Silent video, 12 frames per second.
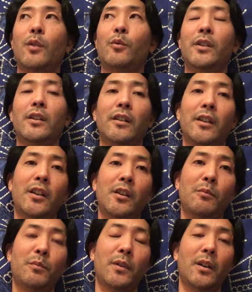we need to
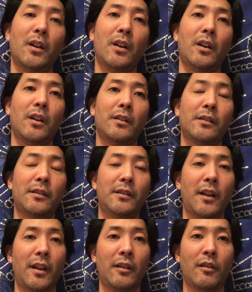keep
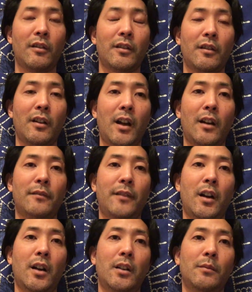staying on our high
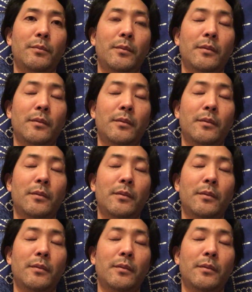vibe.